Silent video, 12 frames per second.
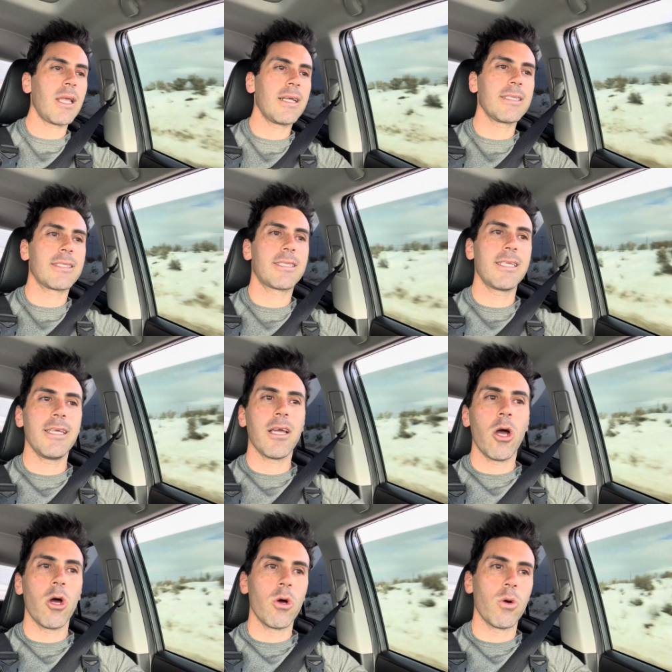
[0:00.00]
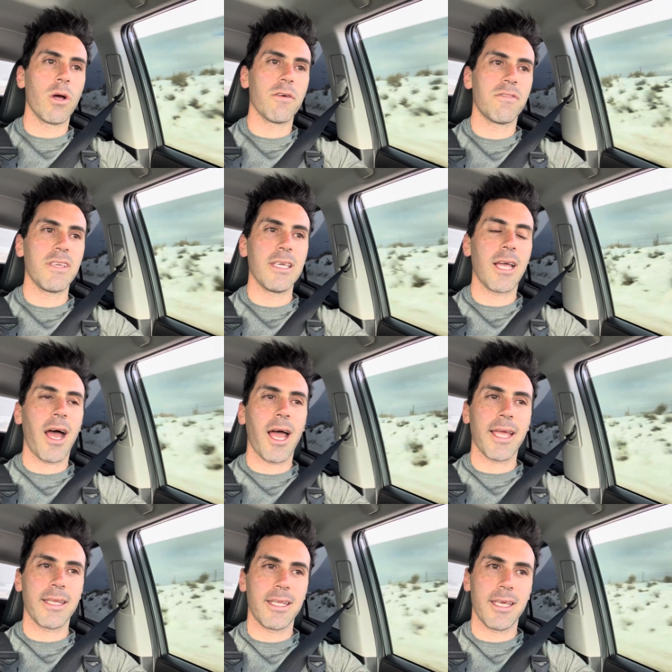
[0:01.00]

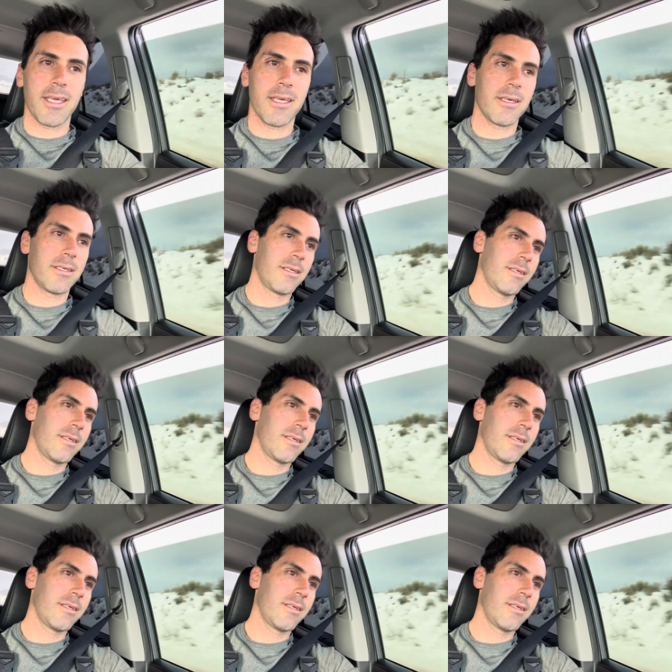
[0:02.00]
COVID